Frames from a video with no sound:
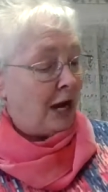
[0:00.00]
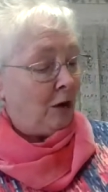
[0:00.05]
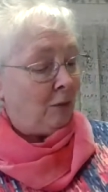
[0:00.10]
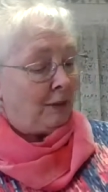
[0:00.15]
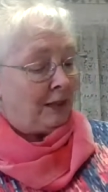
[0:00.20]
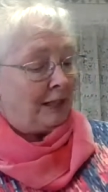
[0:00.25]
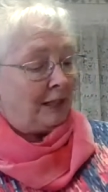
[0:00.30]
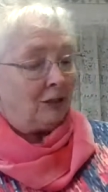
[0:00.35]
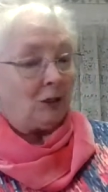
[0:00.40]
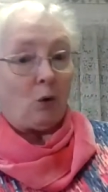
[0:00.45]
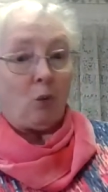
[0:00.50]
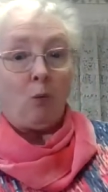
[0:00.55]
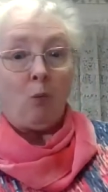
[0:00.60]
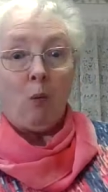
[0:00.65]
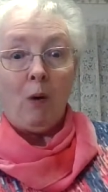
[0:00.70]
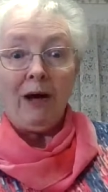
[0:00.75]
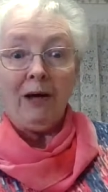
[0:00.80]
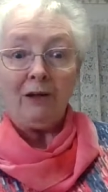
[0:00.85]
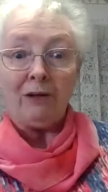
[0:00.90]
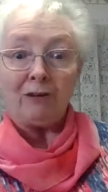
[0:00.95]
at the
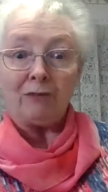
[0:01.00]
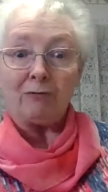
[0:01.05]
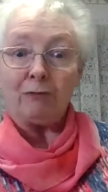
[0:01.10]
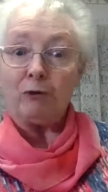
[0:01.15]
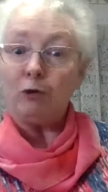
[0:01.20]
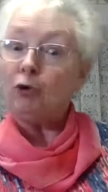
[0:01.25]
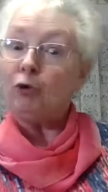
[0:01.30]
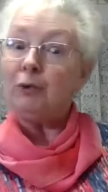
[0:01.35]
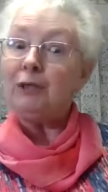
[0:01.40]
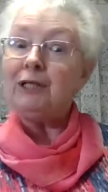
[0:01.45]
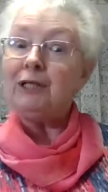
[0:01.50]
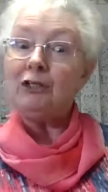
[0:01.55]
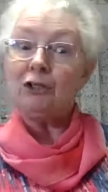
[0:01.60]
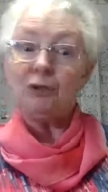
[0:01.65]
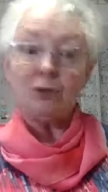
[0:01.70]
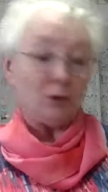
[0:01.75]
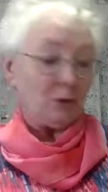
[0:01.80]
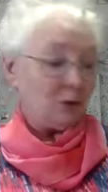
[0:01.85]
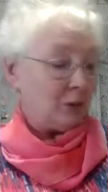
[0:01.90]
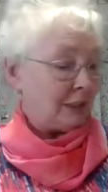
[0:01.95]
wonderful
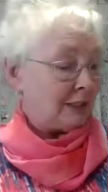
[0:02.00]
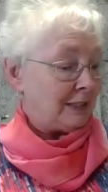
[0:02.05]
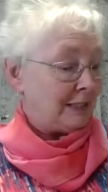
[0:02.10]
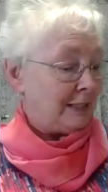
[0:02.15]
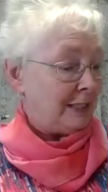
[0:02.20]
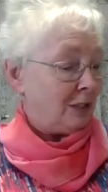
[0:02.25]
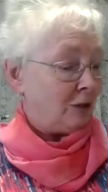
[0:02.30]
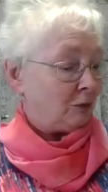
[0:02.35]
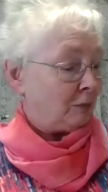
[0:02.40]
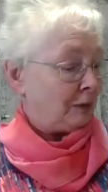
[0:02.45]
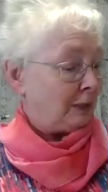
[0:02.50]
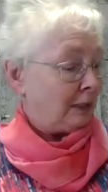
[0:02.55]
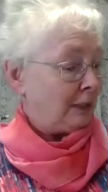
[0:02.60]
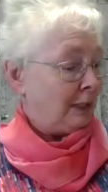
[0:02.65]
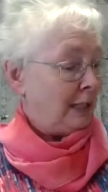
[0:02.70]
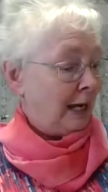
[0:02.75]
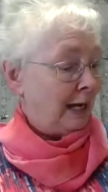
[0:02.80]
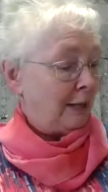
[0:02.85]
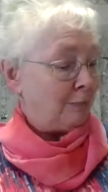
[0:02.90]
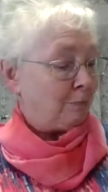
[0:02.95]
creature that
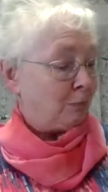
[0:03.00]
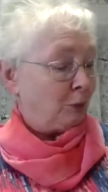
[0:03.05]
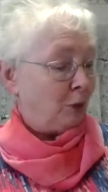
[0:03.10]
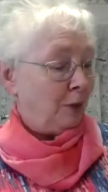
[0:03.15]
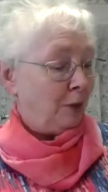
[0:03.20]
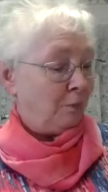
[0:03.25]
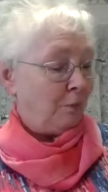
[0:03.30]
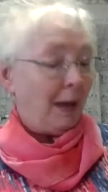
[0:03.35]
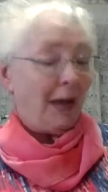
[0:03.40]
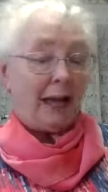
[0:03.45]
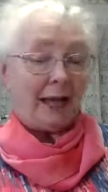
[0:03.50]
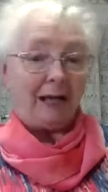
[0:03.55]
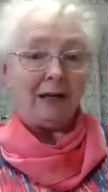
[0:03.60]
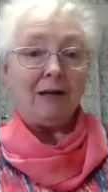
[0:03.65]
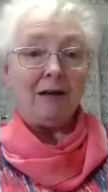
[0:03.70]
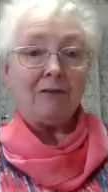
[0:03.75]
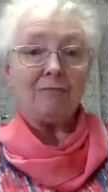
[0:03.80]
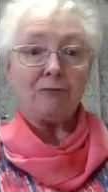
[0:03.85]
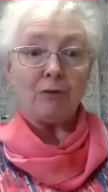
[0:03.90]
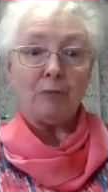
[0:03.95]
Diggory had brought
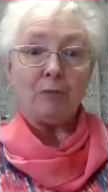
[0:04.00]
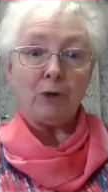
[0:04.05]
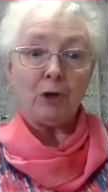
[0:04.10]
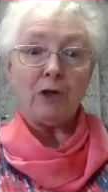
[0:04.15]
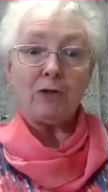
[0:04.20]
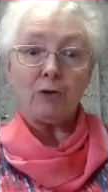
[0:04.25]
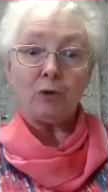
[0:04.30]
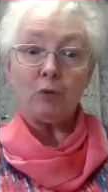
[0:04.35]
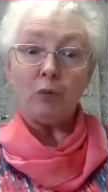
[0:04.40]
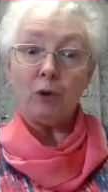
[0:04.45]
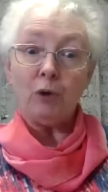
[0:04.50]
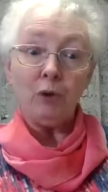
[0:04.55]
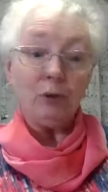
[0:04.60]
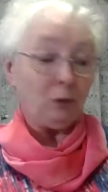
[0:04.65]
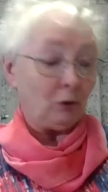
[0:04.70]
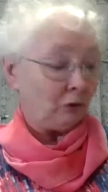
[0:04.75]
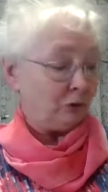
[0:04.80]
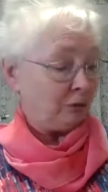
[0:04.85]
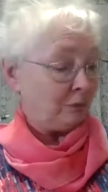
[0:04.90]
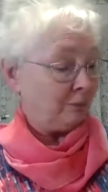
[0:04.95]
back from the other
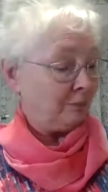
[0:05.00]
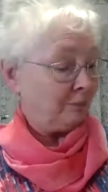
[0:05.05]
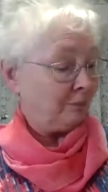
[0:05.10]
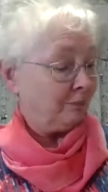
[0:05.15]
world.